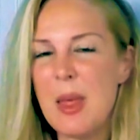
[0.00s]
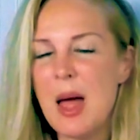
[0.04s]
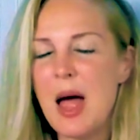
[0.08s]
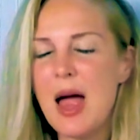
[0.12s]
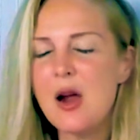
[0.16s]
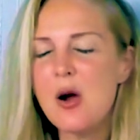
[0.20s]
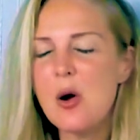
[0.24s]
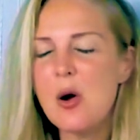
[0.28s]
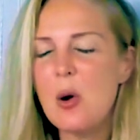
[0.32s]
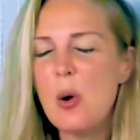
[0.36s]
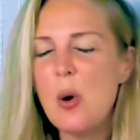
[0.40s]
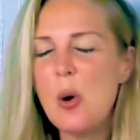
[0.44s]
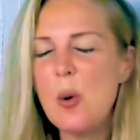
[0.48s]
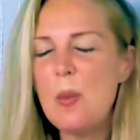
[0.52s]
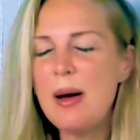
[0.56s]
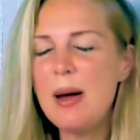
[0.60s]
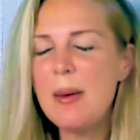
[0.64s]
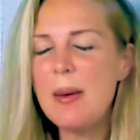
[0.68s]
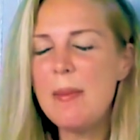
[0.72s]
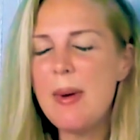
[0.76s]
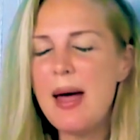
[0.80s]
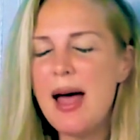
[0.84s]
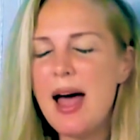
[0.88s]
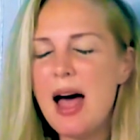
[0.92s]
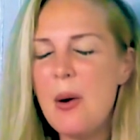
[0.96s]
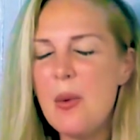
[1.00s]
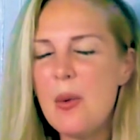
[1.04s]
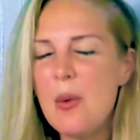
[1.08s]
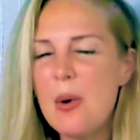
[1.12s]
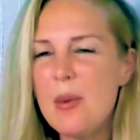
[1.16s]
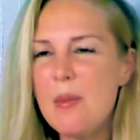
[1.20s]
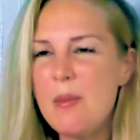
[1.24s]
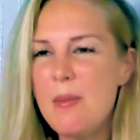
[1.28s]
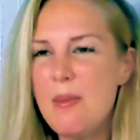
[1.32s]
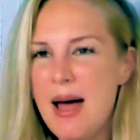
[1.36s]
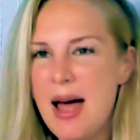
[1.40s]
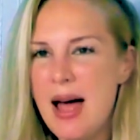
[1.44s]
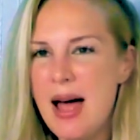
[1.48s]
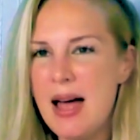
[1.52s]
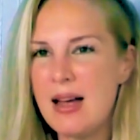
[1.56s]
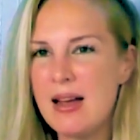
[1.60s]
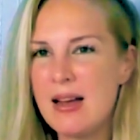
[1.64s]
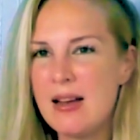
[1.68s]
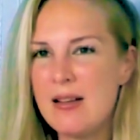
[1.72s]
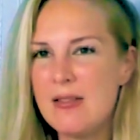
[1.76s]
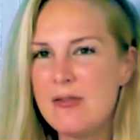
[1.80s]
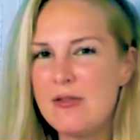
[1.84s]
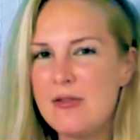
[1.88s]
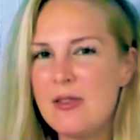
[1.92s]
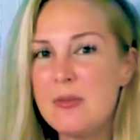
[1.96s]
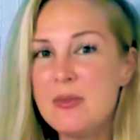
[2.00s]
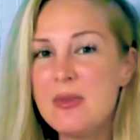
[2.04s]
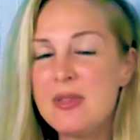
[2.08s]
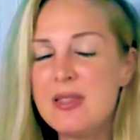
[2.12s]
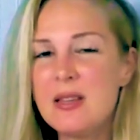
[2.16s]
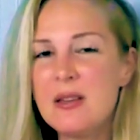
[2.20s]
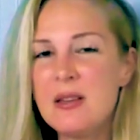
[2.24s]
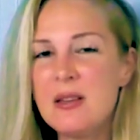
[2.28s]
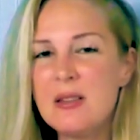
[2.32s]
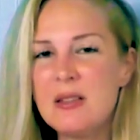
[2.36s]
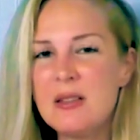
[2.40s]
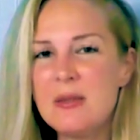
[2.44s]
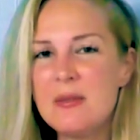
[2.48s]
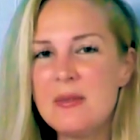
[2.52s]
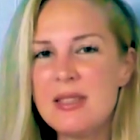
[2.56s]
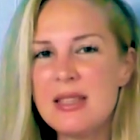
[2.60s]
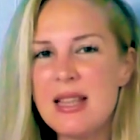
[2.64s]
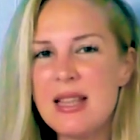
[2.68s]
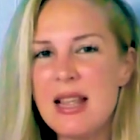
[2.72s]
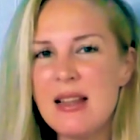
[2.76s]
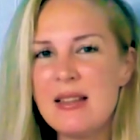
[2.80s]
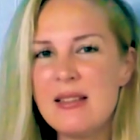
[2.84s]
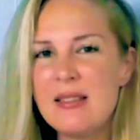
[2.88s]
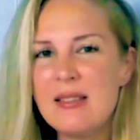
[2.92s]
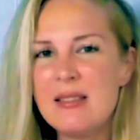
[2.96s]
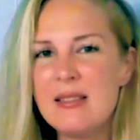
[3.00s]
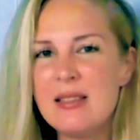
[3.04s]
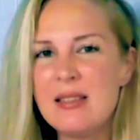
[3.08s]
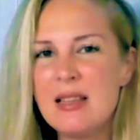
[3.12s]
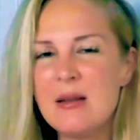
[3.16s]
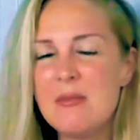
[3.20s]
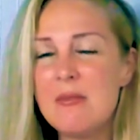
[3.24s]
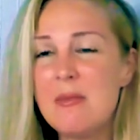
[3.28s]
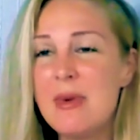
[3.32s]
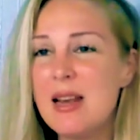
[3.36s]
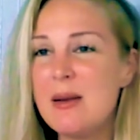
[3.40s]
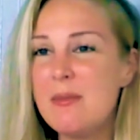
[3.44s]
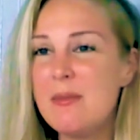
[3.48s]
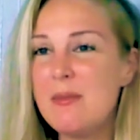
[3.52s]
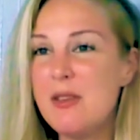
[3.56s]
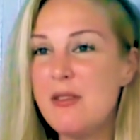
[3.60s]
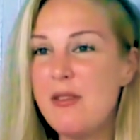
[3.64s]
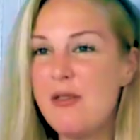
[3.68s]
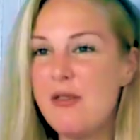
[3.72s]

I call my power back from circumstances that made me